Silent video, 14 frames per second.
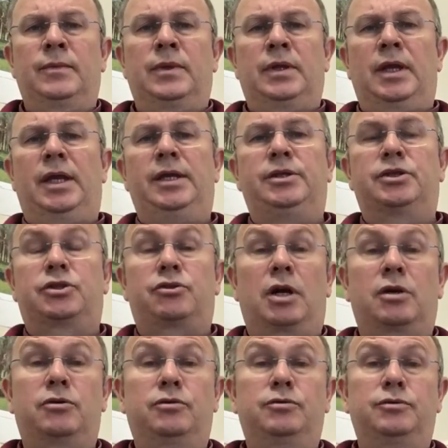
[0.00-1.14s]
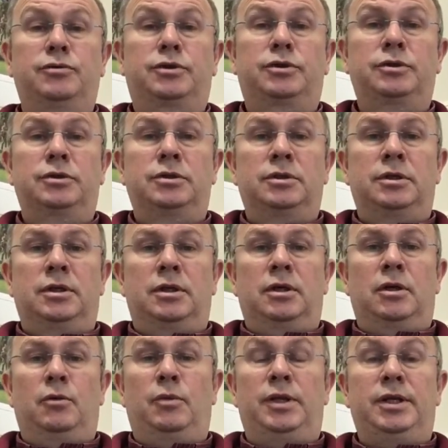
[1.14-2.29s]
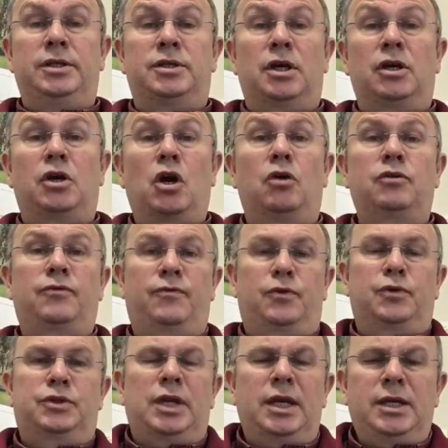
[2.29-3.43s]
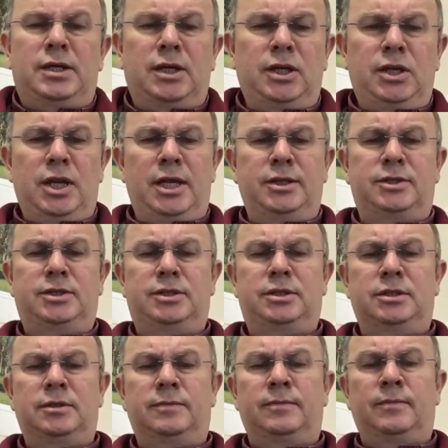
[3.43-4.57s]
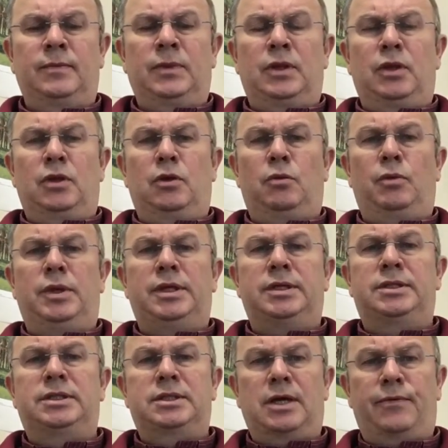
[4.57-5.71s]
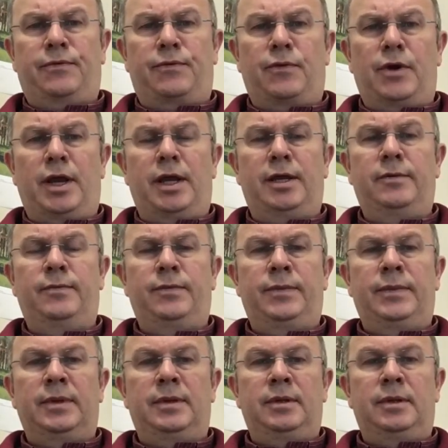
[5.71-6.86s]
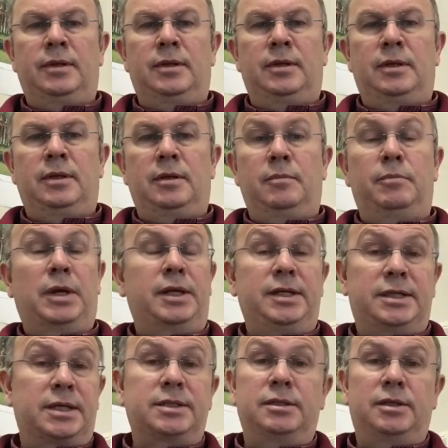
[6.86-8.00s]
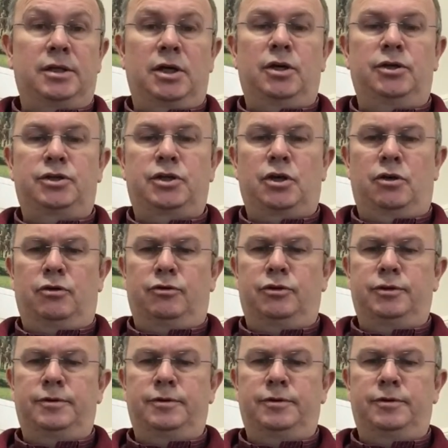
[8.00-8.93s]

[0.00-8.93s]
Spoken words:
He struggles with his God-forsakenness, with his suffering, but he doesn't curse God.